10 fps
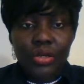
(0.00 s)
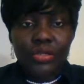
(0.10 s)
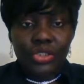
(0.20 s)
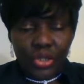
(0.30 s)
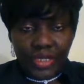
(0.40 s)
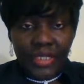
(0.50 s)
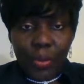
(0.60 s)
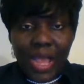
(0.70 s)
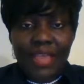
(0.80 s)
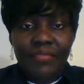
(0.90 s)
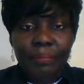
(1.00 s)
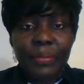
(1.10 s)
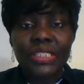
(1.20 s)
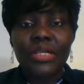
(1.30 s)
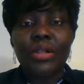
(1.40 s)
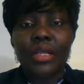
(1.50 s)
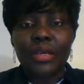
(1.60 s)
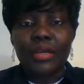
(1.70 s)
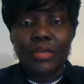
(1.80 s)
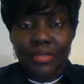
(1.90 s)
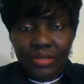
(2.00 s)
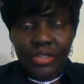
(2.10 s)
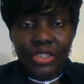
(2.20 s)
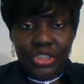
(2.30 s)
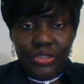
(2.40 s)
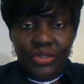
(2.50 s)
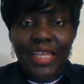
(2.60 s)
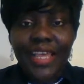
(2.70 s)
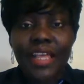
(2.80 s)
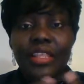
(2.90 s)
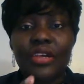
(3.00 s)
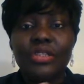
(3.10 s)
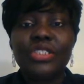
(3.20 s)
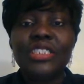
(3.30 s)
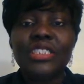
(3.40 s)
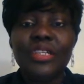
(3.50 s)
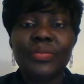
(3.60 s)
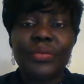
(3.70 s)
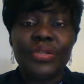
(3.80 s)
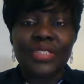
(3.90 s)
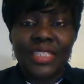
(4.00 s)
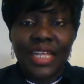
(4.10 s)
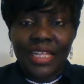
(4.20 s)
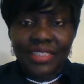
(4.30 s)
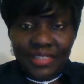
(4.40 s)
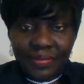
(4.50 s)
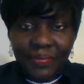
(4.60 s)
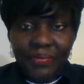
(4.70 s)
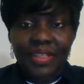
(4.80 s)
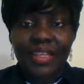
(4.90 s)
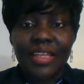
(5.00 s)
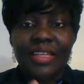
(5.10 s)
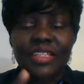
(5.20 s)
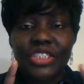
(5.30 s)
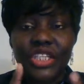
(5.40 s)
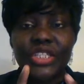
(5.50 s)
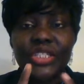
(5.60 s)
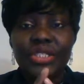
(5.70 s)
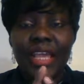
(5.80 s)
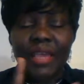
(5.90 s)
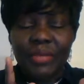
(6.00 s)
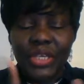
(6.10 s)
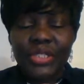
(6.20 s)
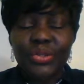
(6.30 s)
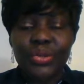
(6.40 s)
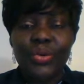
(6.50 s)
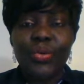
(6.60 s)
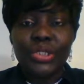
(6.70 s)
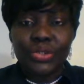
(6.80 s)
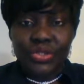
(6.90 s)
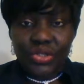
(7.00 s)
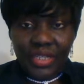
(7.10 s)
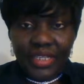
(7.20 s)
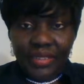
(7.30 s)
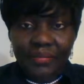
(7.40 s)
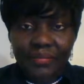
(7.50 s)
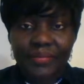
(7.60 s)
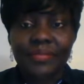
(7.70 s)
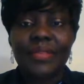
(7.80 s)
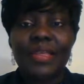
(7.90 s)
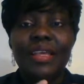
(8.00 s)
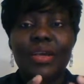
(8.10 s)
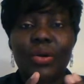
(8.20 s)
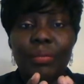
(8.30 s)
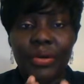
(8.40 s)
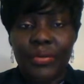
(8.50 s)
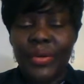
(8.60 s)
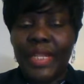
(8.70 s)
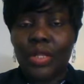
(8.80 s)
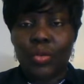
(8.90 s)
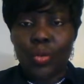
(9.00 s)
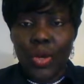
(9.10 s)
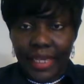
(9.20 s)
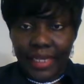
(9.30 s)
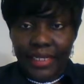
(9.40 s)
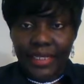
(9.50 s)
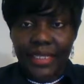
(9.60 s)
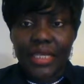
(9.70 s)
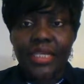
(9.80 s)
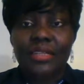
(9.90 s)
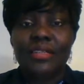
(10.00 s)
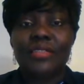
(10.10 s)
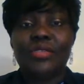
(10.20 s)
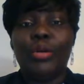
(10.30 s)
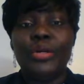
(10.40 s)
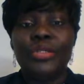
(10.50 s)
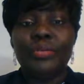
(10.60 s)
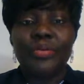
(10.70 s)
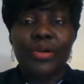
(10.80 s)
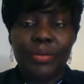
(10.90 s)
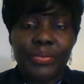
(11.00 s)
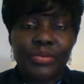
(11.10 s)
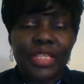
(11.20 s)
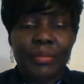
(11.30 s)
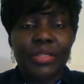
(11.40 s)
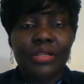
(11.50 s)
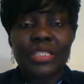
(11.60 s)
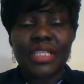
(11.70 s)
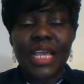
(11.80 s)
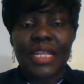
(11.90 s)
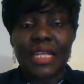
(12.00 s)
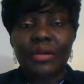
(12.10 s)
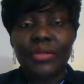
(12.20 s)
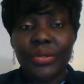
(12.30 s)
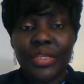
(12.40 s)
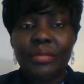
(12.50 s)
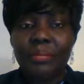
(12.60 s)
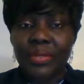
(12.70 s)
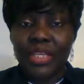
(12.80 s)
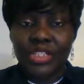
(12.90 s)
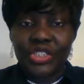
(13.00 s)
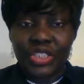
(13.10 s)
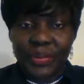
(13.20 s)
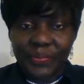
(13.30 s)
join the wife, but on a condition. The condition was that he too want to study, but without working. So both couples simultaneously are now doing PhD.